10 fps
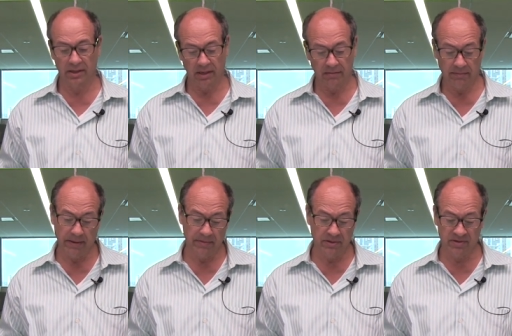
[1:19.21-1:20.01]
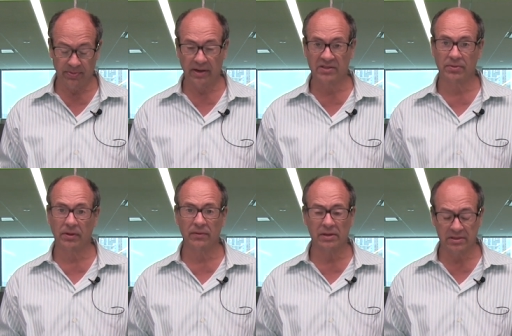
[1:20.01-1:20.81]
you know, maybe there's a
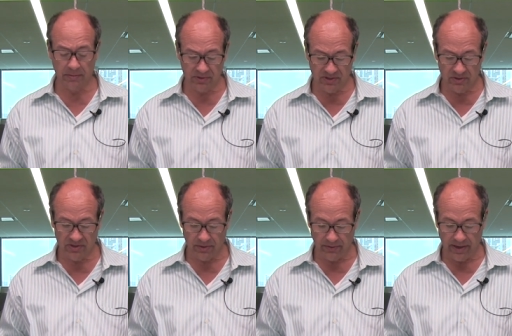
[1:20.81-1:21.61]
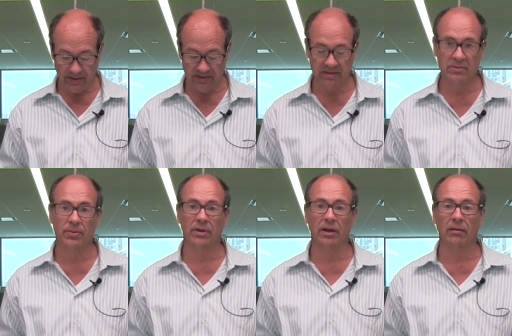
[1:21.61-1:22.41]
possibility these numbers do turn around. It seems
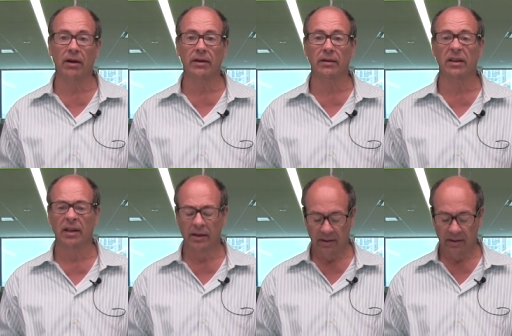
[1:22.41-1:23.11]
pretty unlikely.